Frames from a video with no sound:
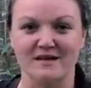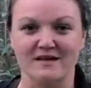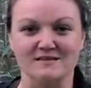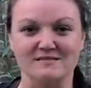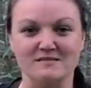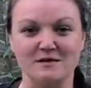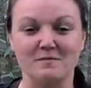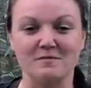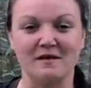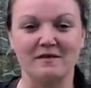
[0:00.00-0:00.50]

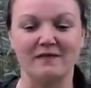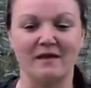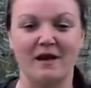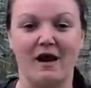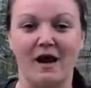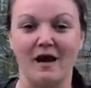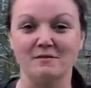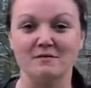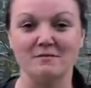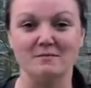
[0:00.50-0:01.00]
and something that
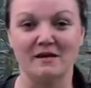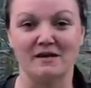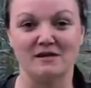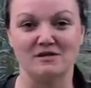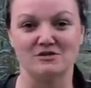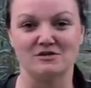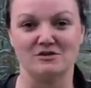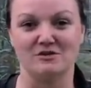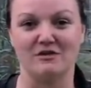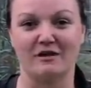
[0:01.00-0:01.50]
I've been
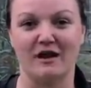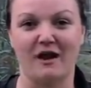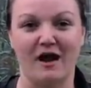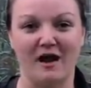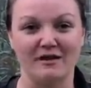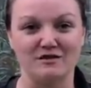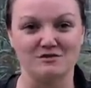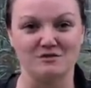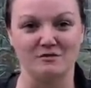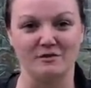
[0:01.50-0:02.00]
making sure that
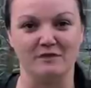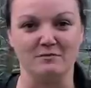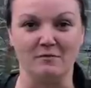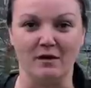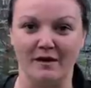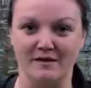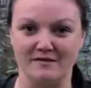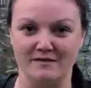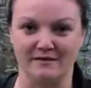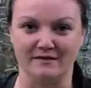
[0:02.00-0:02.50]
I do in
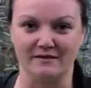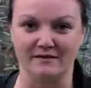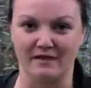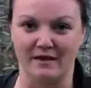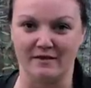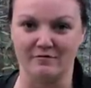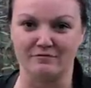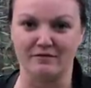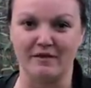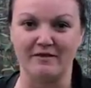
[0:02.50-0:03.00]
my daily life,